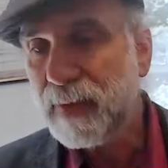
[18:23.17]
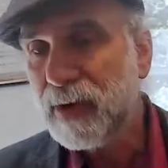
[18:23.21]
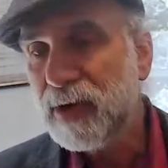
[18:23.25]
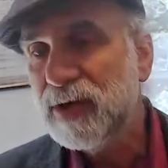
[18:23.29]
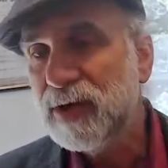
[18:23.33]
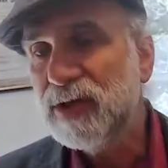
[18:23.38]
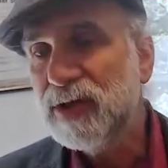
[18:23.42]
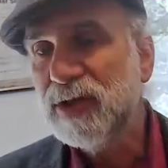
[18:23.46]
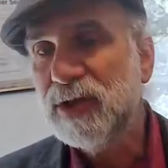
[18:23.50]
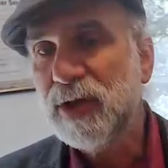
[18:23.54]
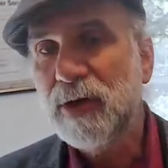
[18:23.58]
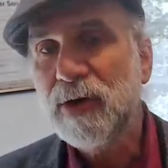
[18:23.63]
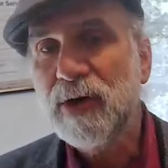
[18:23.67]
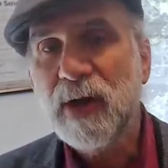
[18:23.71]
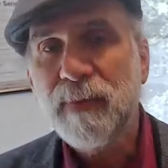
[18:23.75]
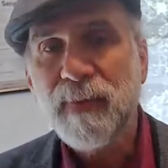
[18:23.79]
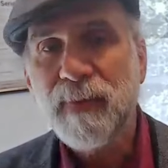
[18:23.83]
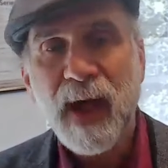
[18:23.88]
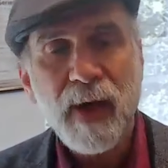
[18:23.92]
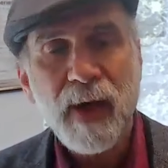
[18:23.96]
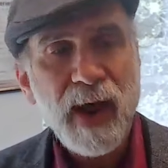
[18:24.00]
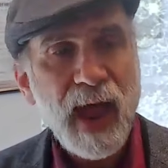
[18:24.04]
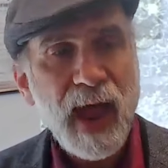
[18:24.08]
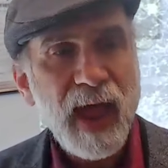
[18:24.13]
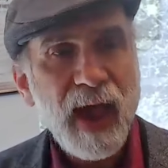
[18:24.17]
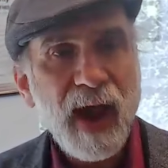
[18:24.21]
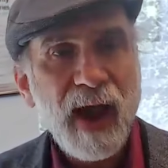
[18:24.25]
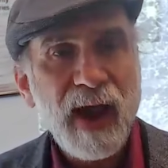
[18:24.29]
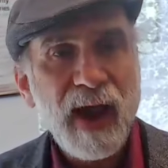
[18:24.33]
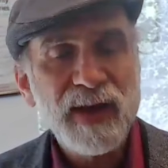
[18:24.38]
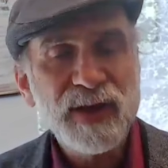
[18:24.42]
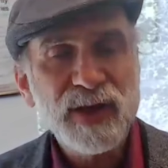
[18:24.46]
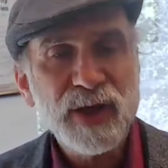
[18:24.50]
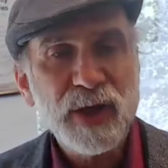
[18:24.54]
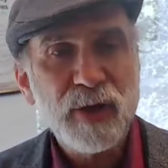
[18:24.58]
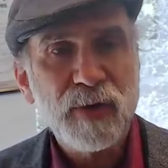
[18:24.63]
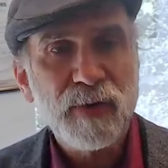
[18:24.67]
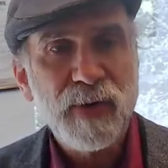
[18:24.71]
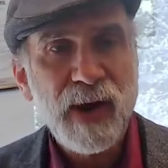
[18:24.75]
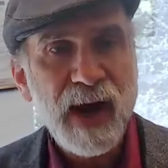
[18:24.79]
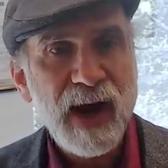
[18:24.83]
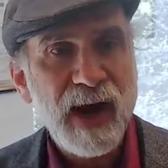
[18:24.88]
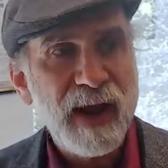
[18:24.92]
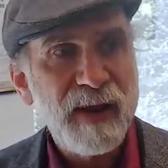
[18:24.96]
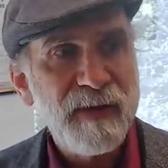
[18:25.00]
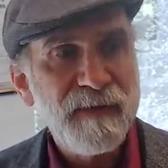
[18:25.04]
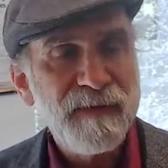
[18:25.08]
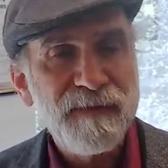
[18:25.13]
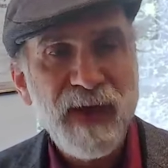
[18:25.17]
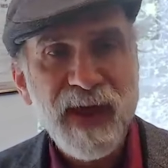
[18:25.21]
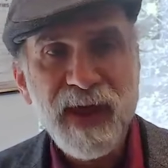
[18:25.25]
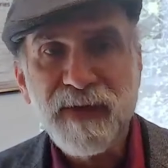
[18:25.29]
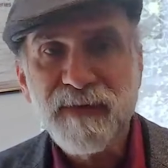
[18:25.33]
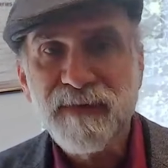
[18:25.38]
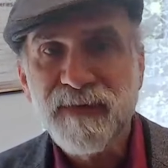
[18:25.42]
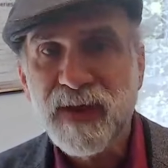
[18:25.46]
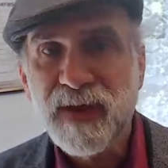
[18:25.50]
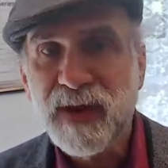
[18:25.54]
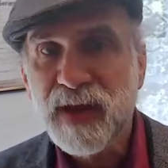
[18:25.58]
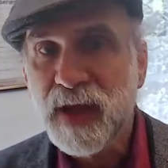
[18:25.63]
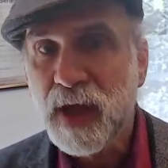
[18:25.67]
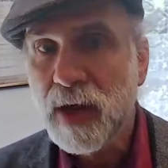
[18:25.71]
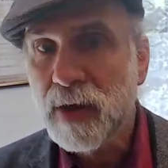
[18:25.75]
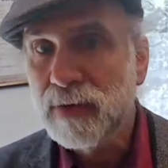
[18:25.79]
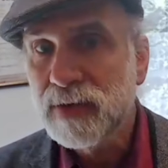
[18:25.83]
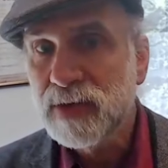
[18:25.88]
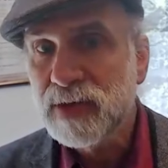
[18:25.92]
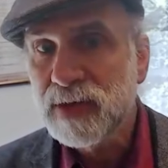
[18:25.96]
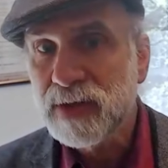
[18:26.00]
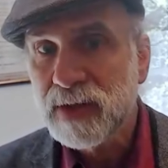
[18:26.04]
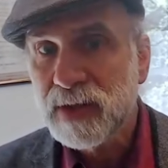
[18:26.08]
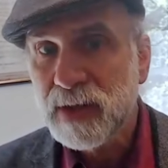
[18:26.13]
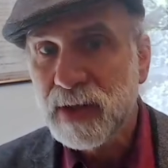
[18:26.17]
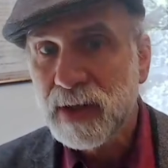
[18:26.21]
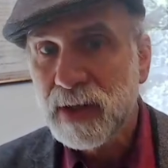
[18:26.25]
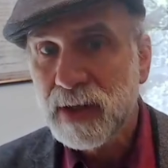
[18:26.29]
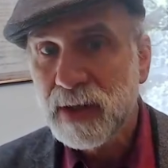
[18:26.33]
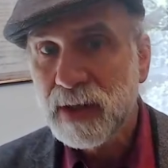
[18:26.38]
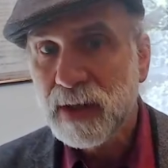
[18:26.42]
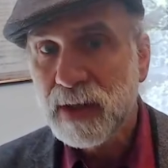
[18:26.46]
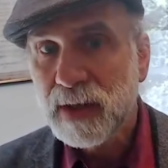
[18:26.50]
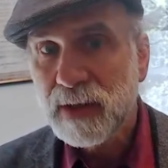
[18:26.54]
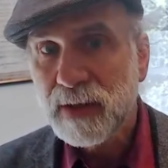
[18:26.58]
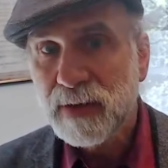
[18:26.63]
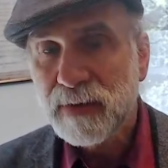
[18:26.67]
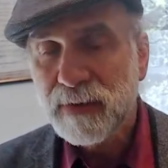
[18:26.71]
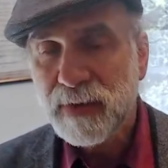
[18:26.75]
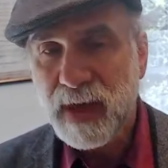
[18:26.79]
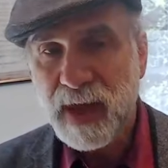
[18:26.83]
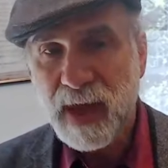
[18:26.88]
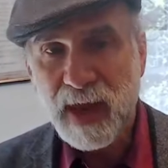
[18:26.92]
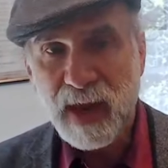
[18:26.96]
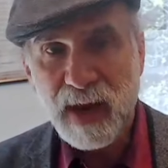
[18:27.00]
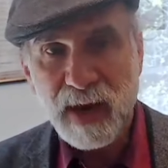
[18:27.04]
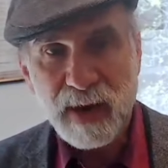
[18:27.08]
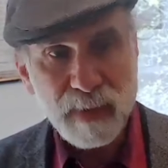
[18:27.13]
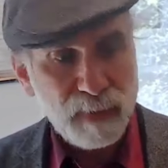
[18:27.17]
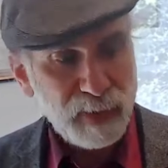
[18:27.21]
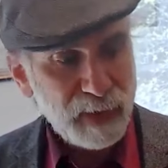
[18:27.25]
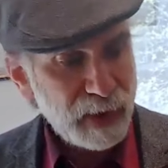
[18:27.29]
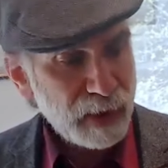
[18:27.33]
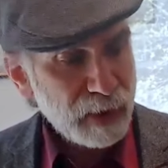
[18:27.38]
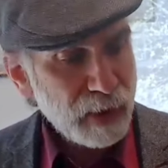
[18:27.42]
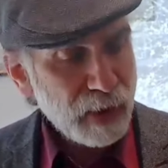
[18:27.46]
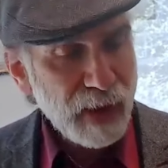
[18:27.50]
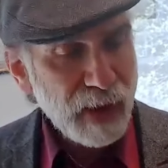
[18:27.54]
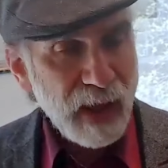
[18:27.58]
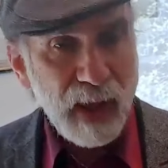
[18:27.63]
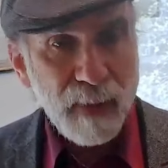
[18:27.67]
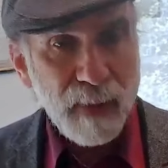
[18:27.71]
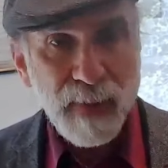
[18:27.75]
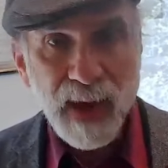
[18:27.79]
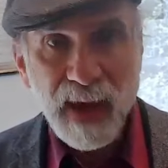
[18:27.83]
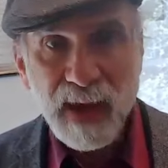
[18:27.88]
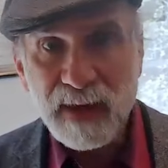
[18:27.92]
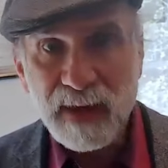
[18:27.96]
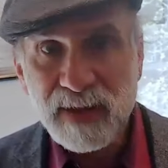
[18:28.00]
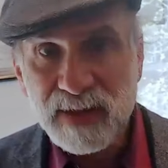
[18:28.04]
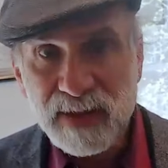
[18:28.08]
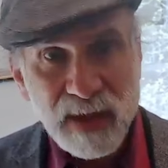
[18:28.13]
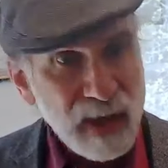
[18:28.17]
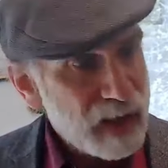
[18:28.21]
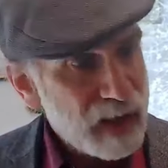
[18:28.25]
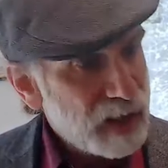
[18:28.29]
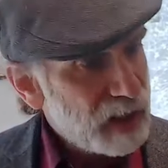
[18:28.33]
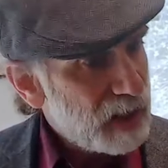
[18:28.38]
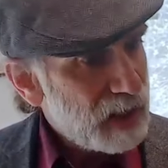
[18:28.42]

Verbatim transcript: am concerned about AIs creating fake videos in political campaigns,